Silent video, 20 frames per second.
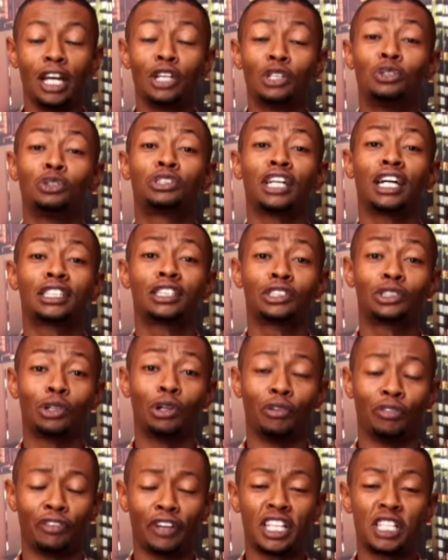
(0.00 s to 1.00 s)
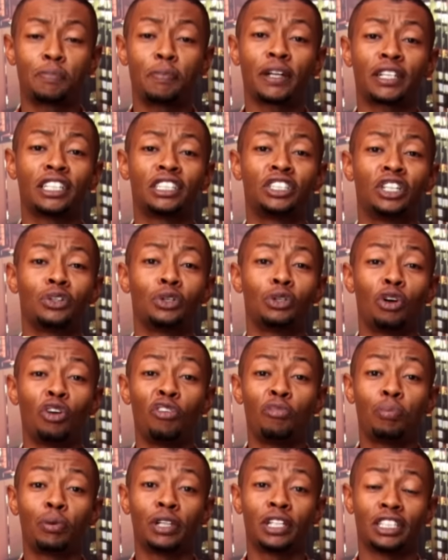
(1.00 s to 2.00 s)
To start us off, Inspector General
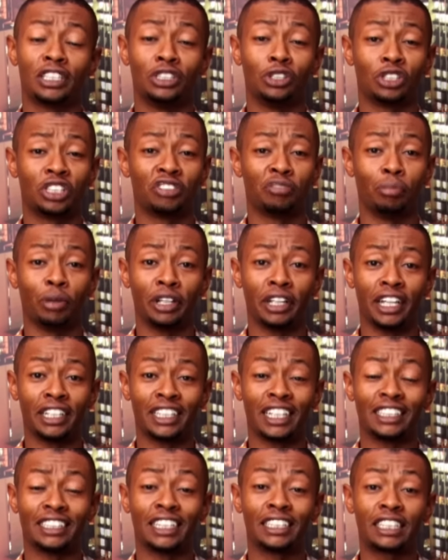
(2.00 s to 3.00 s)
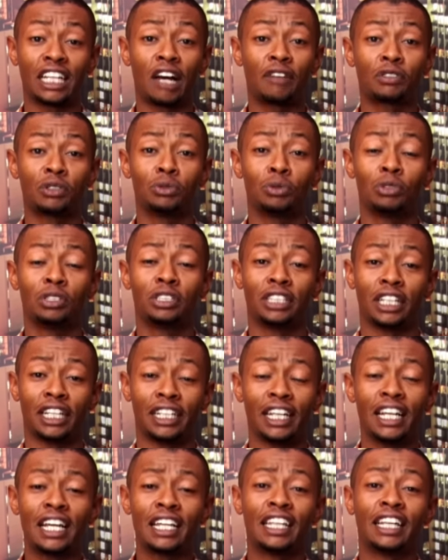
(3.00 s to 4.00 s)
of Police Joseph Boinnet has this afternoon
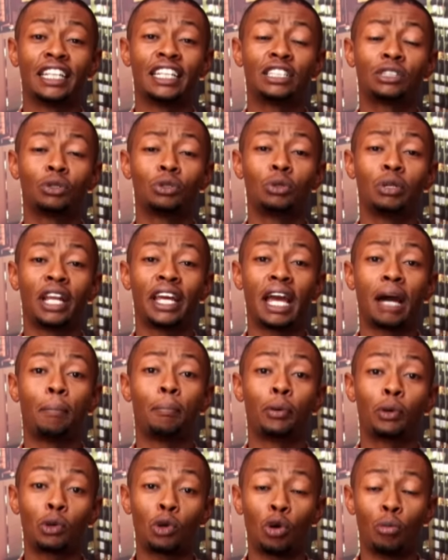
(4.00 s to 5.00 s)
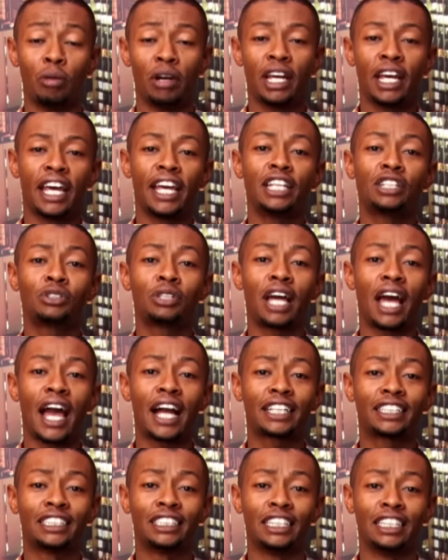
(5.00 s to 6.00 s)
said that he's going to lay a probe into the
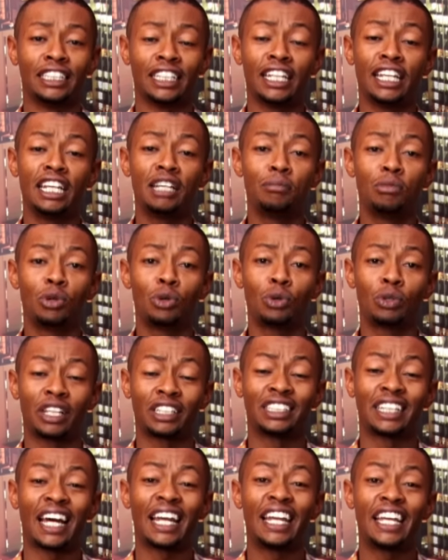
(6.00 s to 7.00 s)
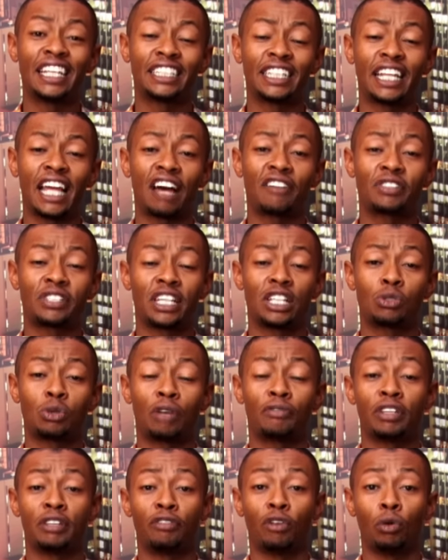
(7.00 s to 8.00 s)
accident in Limuru that is allegedly have said to
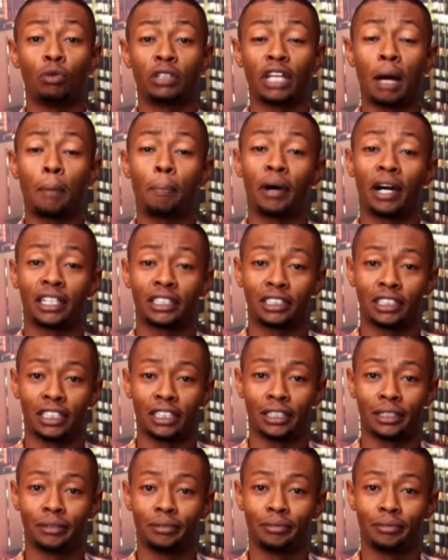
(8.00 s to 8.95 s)
have involved a pastor.